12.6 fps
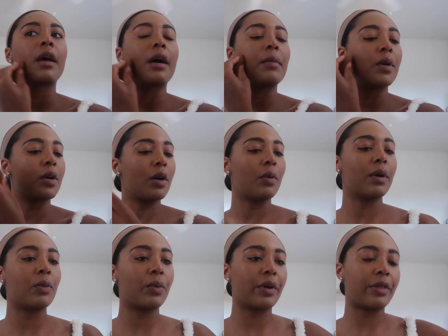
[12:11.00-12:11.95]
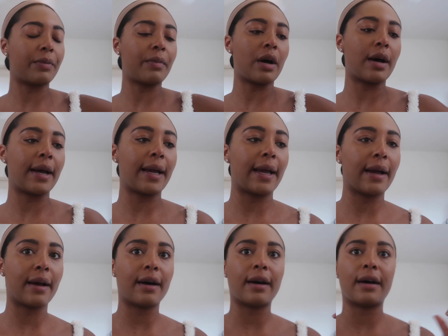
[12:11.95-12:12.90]
I'm gonna go in with my
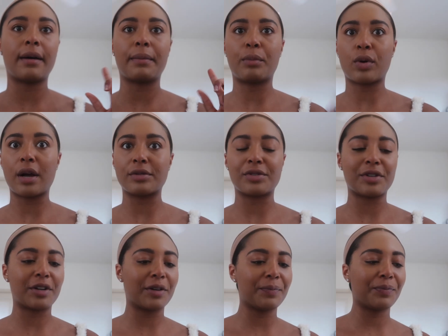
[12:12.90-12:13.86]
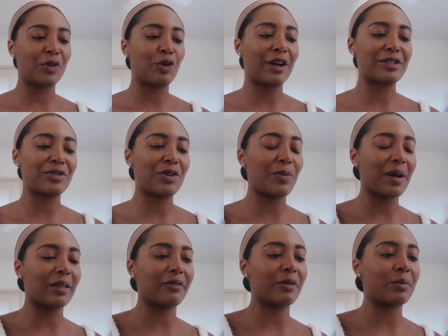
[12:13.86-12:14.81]
uh, bronzer. You guys know
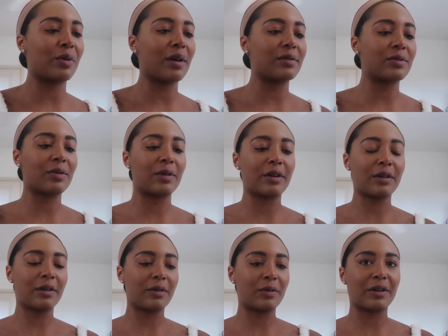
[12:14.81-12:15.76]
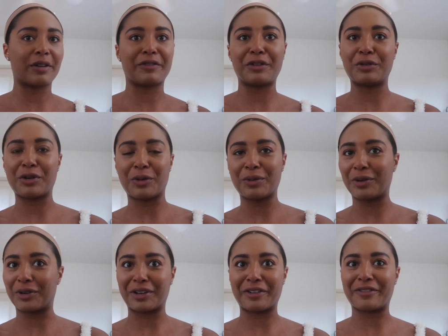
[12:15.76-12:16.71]
I love a bronze look, or if you don't,
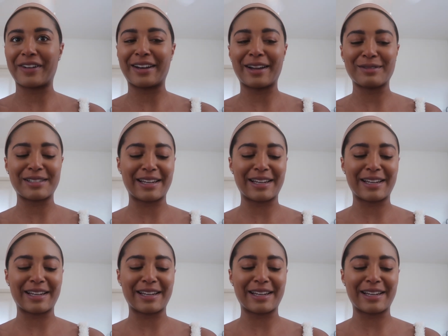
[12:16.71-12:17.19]
you're gonna find out